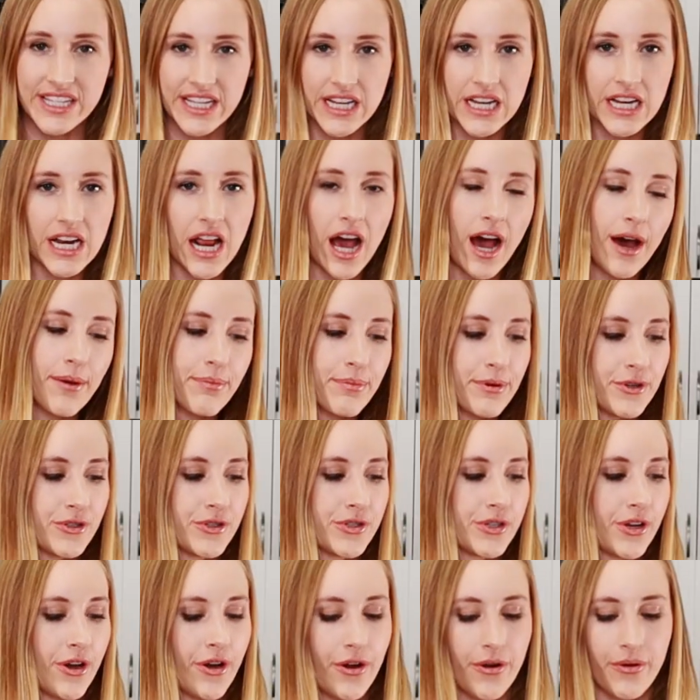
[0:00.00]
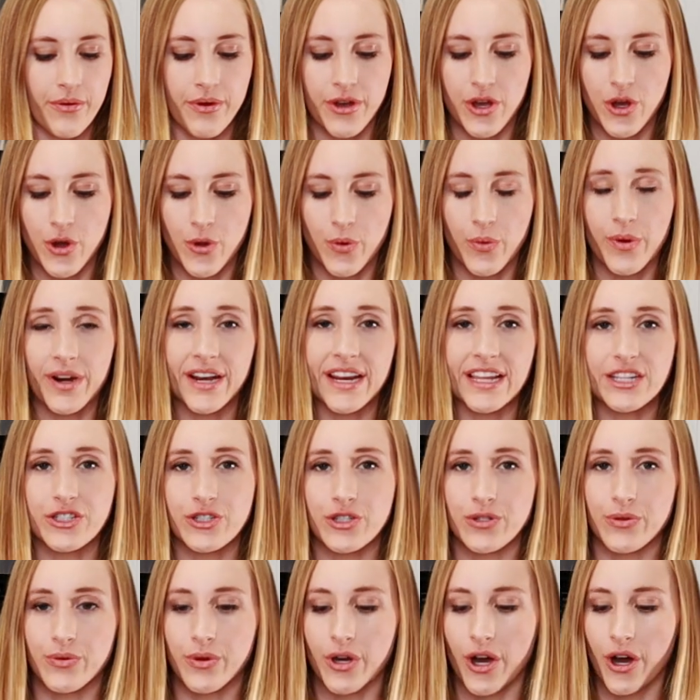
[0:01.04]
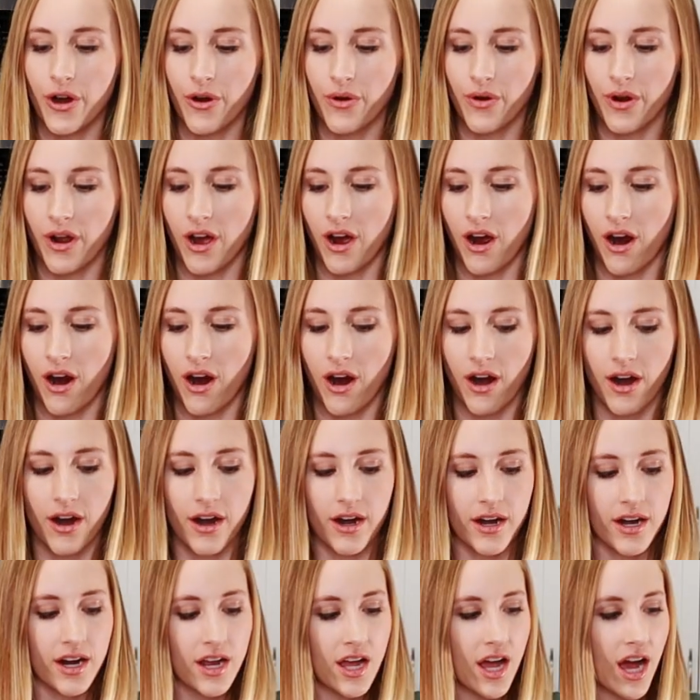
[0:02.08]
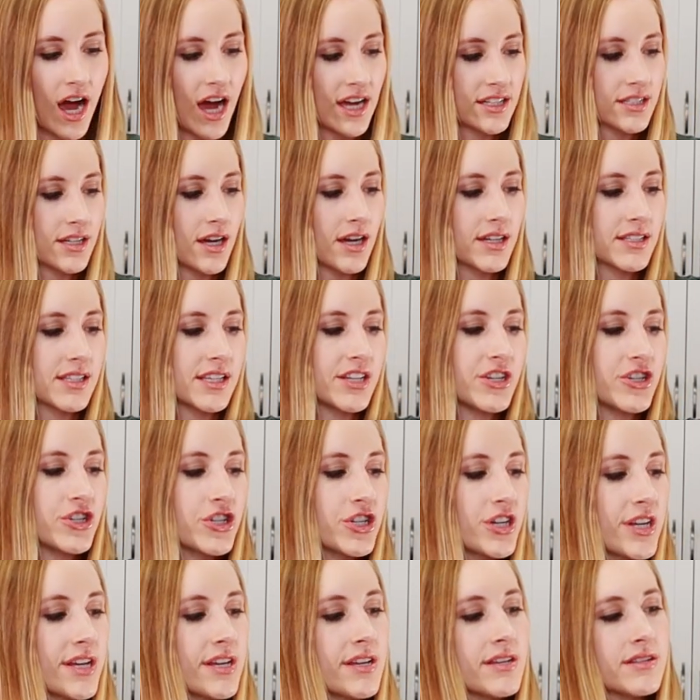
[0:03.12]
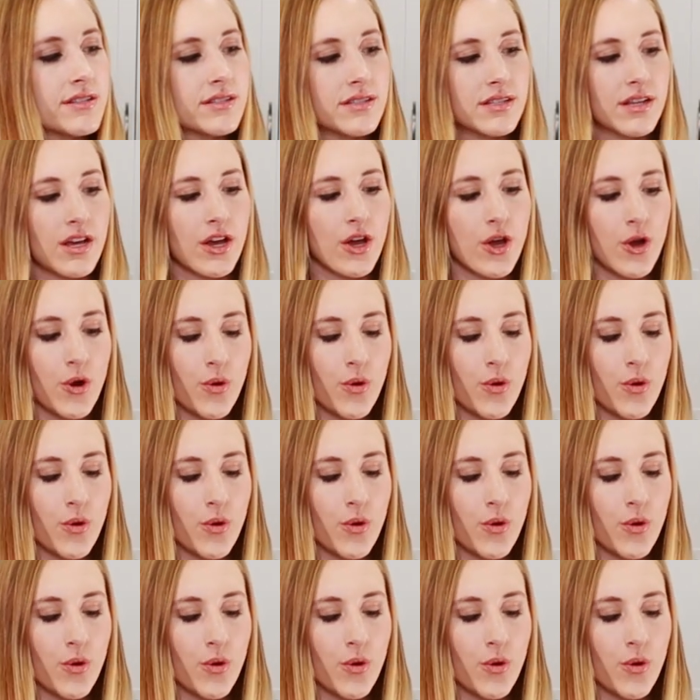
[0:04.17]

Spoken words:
heated up, so we need to coat our hot dogs and cheese.